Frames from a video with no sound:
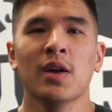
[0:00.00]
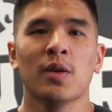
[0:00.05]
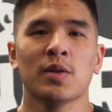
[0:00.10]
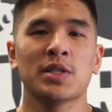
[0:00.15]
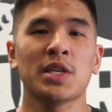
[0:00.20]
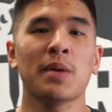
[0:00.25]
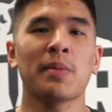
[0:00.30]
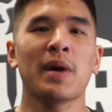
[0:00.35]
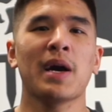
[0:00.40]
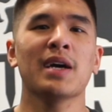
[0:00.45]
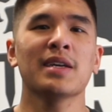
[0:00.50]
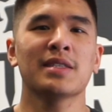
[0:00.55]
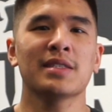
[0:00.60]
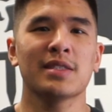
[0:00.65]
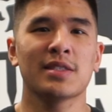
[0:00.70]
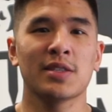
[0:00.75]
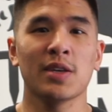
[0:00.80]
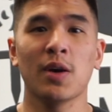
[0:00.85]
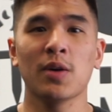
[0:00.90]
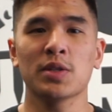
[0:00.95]
What's up
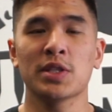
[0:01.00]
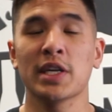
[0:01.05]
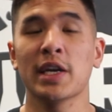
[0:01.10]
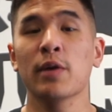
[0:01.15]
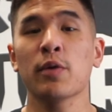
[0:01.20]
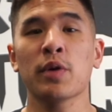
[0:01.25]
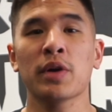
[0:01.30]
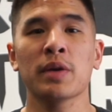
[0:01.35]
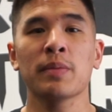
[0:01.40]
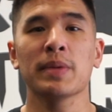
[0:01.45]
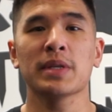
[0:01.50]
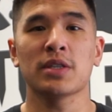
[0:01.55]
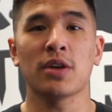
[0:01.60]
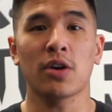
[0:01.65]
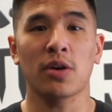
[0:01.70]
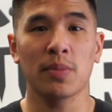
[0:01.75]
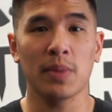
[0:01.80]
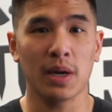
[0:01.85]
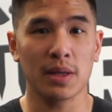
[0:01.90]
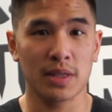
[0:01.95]
guys? So today we're going to be
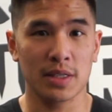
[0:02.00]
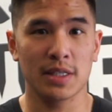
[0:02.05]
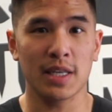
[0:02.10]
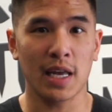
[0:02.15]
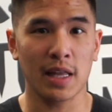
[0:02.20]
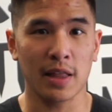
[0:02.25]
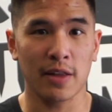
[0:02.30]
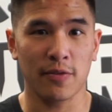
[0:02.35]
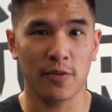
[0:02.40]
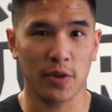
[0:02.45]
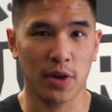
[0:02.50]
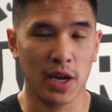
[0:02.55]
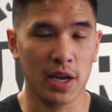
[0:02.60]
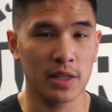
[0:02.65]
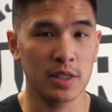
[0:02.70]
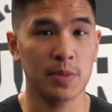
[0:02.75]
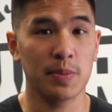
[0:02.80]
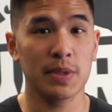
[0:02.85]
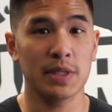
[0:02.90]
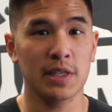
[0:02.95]
talking about the deadlift, okay?
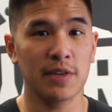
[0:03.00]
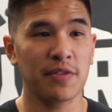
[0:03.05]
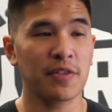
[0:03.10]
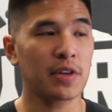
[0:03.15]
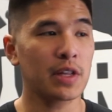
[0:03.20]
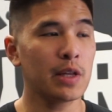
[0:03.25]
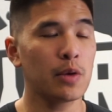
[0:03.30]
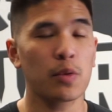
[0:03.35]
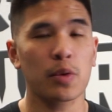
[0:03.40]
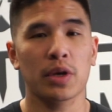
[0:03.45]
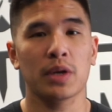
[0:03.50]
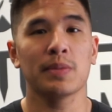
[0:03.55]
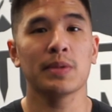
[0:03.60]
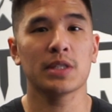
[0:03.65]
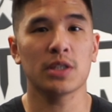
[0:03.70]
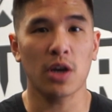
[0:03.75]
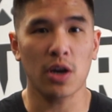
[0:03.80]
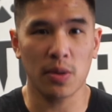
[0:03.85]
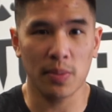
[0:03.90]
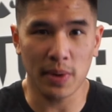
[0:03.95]
And specifically we're going to be
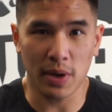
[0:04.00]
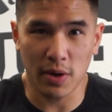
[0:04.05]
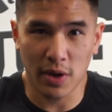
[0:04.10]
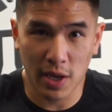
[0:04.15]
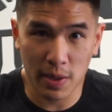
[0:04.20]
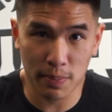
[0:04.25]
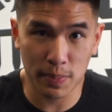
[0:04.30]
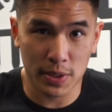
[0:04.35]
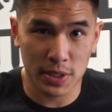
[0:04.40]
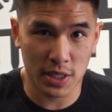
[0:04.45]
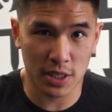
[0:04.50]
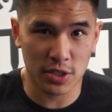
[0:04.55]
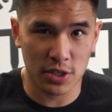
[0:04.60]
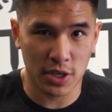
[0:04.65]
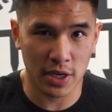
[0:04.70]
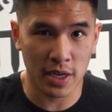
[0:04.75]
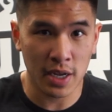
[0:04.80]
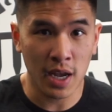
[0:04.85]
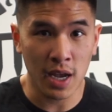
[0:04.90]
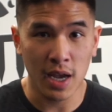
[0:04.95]
talking about hip
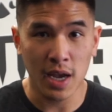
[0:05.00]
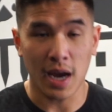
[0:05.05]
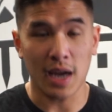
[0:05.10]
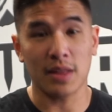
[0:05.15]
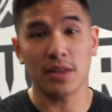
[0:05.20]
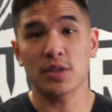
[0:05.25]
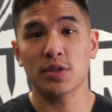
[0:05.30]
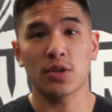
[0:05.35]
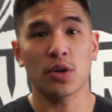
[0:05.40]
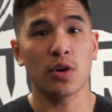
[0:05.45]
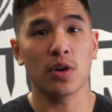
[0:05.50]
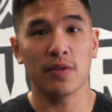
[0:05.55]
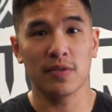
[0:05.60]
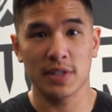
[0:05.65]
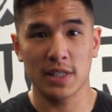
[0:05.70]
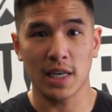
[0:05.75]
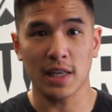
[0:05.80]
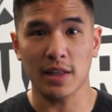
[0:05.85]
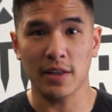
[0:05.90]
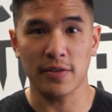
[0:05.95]
positioning at the start of a
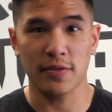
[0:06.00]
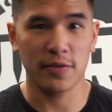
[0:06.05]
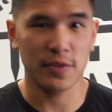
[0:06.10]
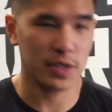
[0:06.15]
deadlift.